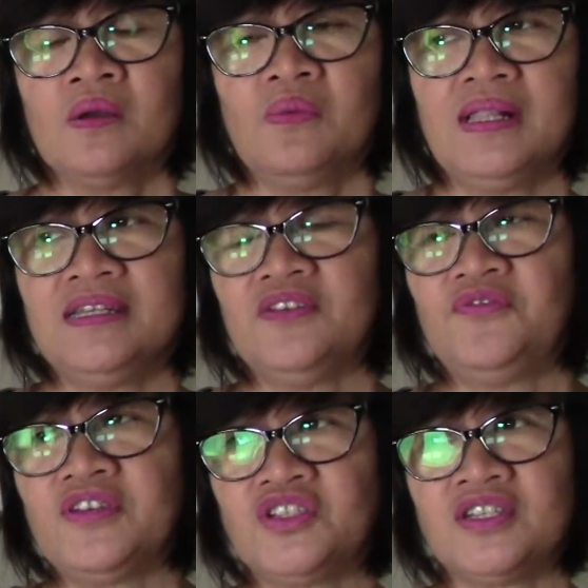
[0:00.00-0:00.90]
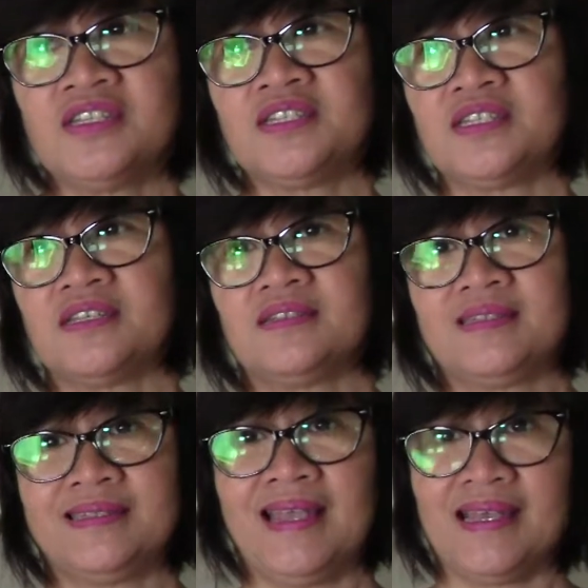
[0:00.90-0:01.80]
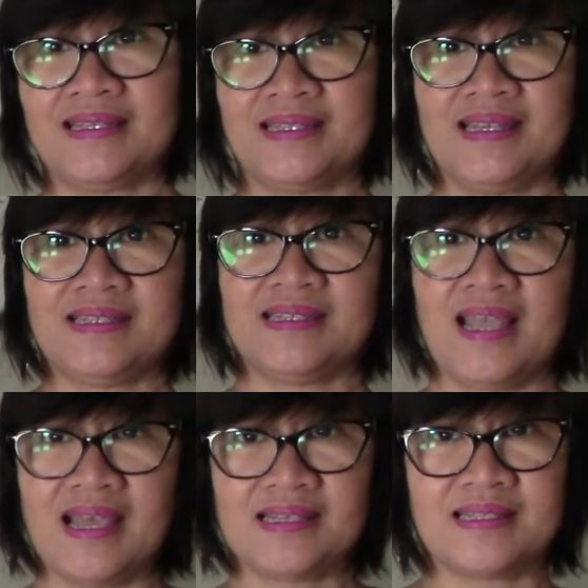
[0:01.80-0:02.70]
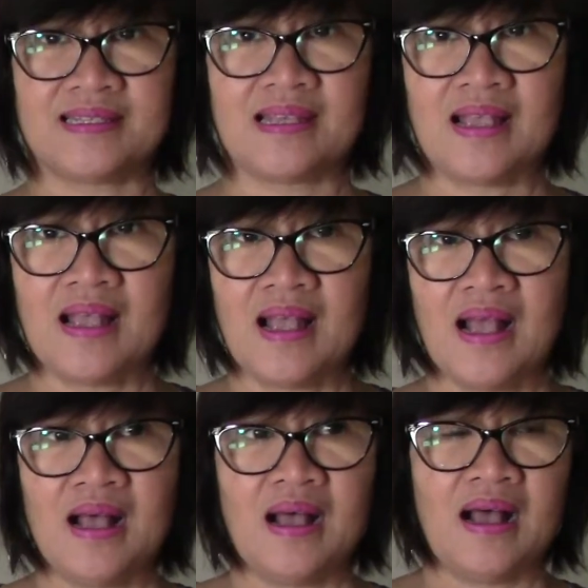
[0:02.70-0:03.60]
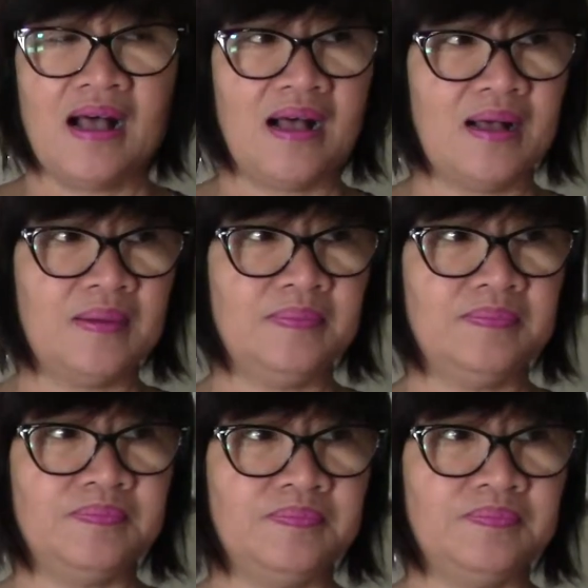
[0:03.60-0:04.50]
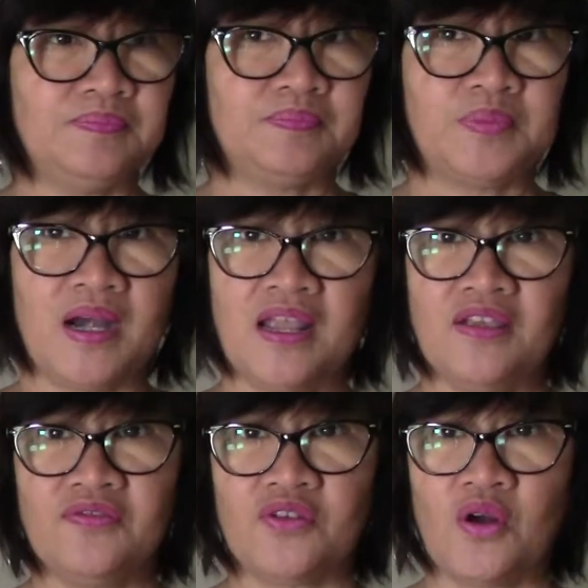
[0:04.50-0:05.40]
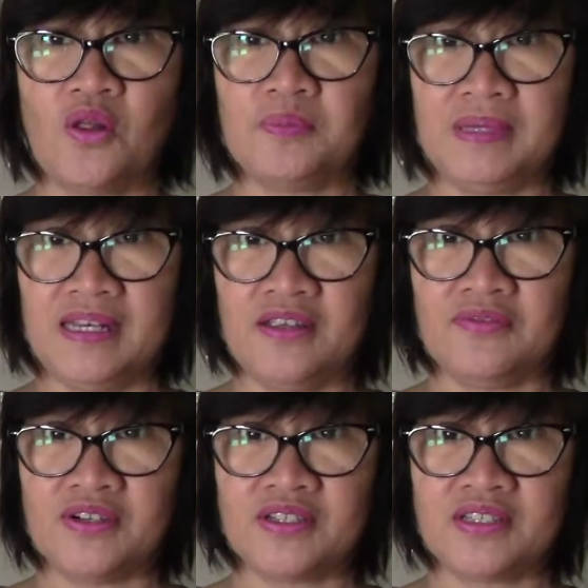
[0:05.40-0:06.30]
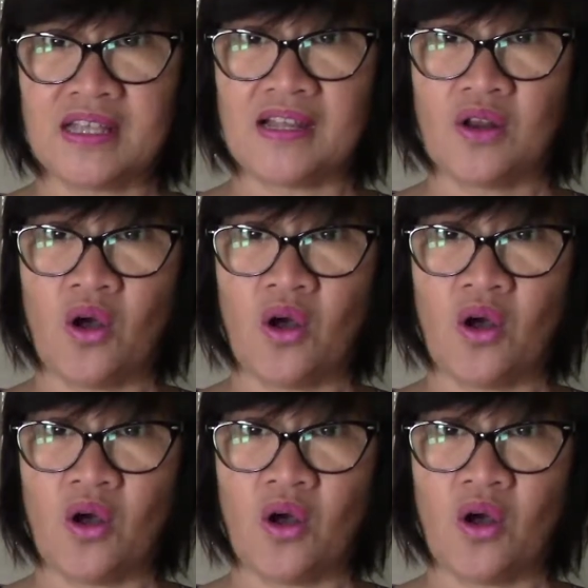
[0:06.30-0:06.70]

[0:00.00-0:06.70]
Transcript: Well, in Ephesians 6, it says, um, pray for all believers at